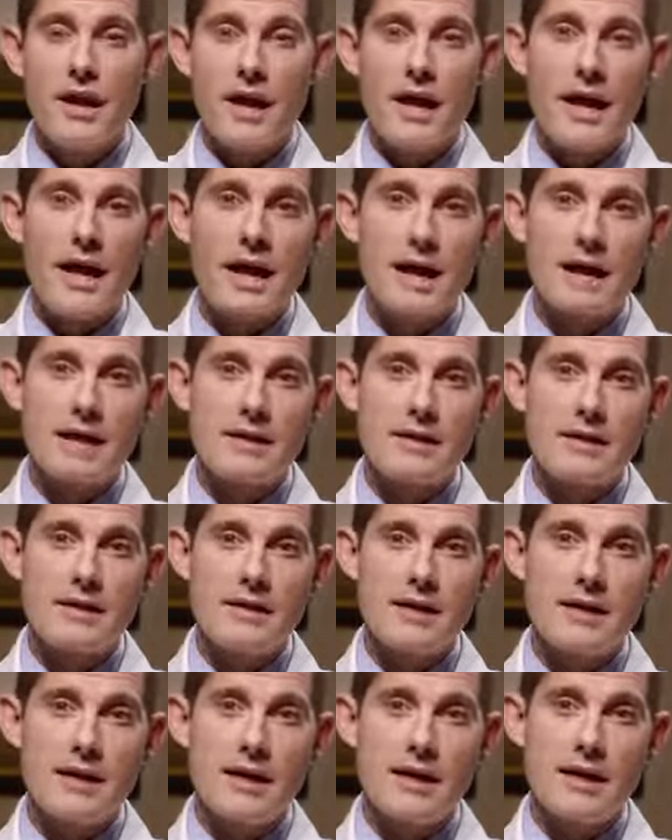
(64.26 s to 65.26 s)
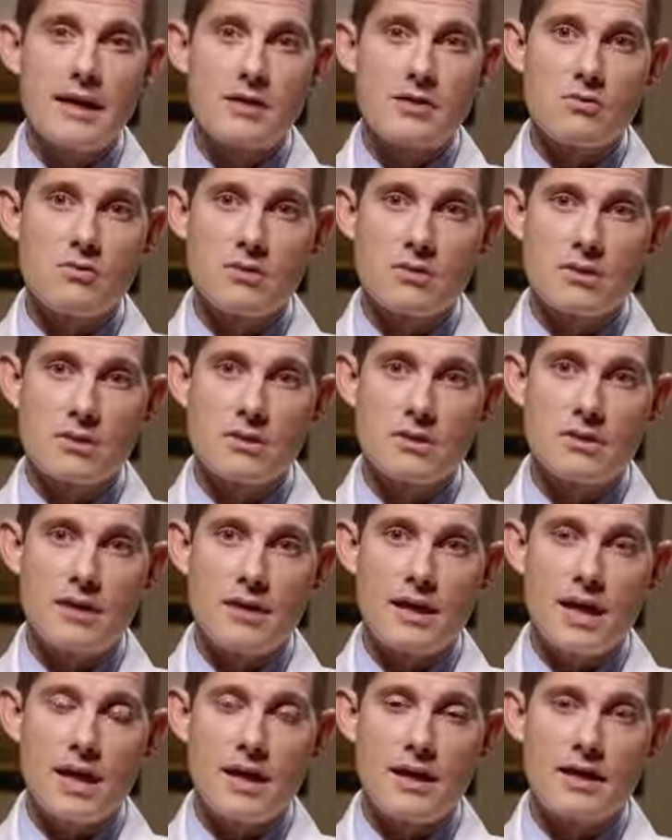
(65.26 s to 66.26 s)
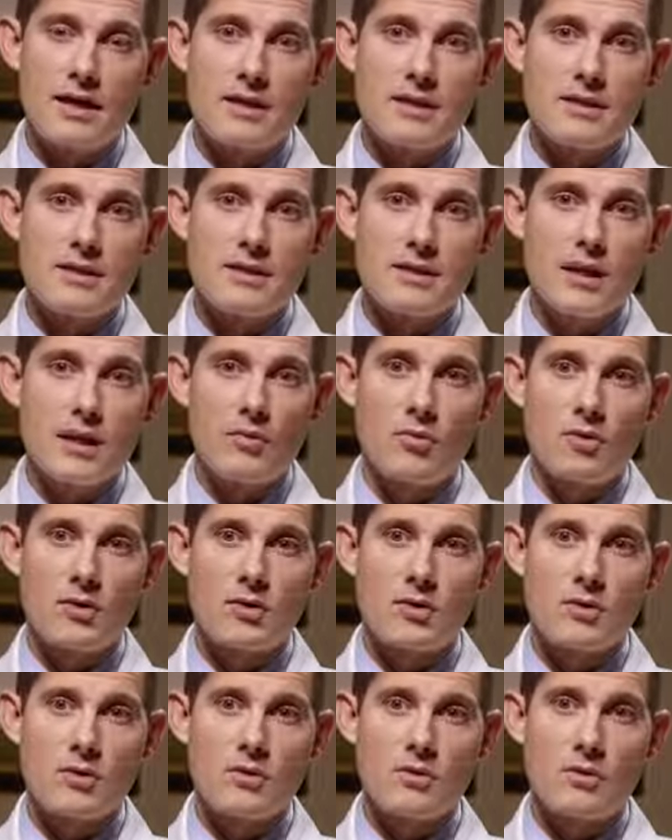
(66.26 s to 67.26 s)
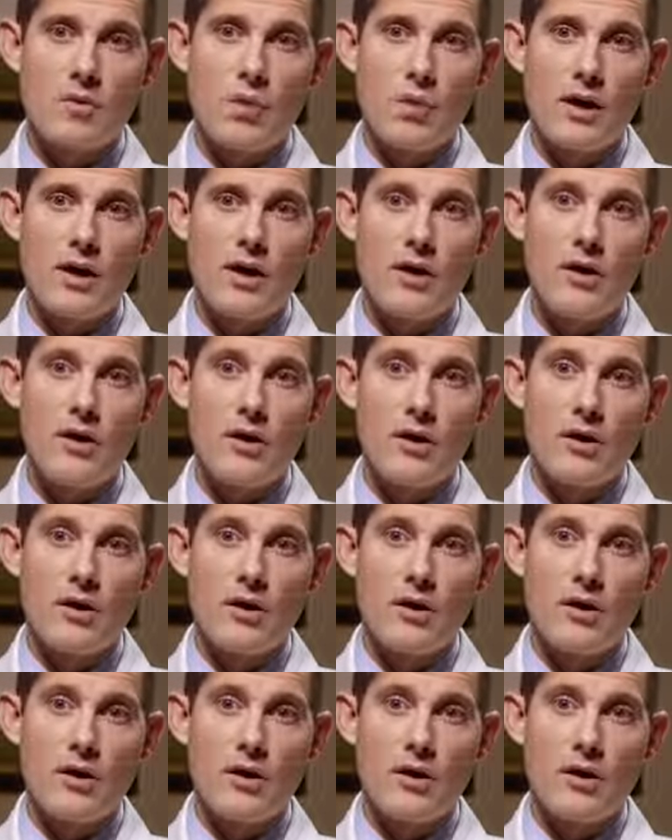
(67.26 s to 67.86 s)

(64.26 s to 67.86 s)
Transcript: And uh, as a result of that, it's an operation where